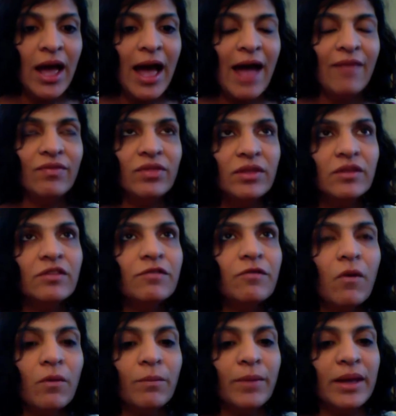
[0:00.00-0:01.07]
And this
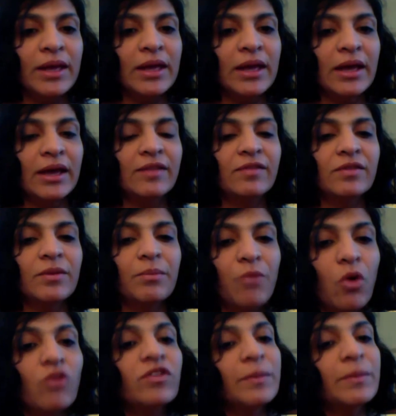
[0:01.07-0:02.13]
for me is the
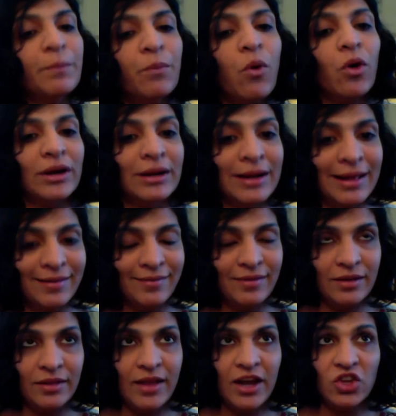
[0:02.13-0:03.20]
most important
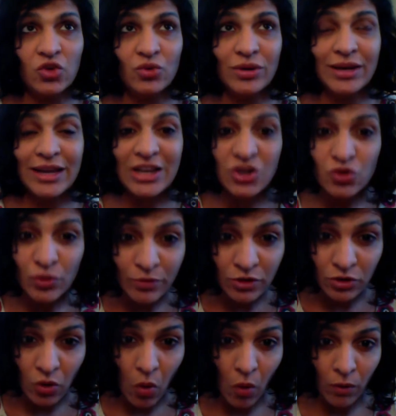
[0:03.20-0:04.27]
lesson, that you need to
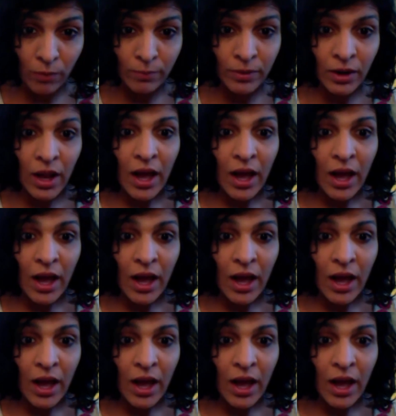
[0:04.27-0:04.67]
absorb